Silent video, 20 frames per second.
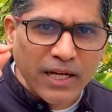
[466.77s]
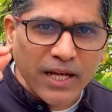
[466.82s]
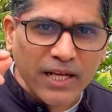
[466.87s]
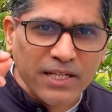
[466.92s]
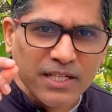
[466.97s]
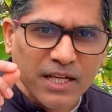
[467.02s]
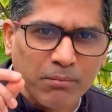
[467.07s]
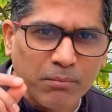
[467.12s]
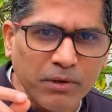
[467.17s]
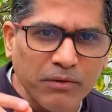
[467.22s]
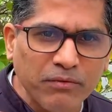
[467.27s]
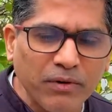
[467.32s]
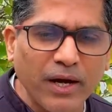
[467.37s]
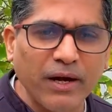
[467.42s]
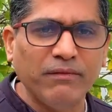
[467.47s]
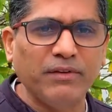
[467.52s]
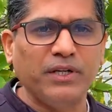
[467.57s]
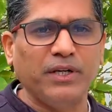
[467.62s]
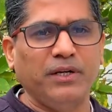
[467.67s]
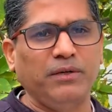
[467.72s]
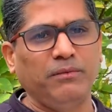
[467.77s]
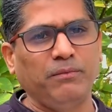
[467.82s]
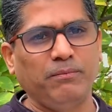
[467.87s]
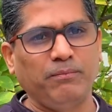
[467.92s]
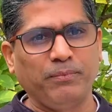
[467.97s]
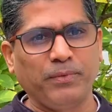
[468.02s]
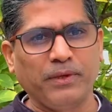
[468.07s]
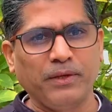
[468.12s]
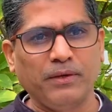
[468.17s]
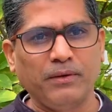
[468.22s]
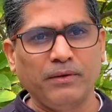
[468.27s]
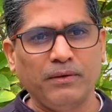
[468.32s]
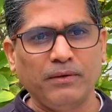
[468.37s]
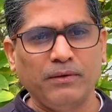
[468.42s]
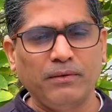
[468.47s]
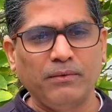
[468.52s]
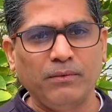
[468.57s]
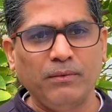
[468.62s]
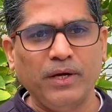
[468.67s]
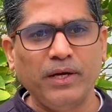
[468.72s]
S&P 500,
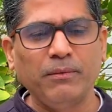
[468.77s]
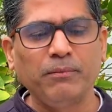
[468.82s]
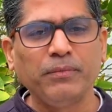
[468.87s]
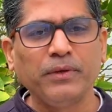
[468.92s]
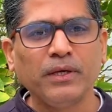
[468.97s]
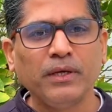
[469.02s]
right?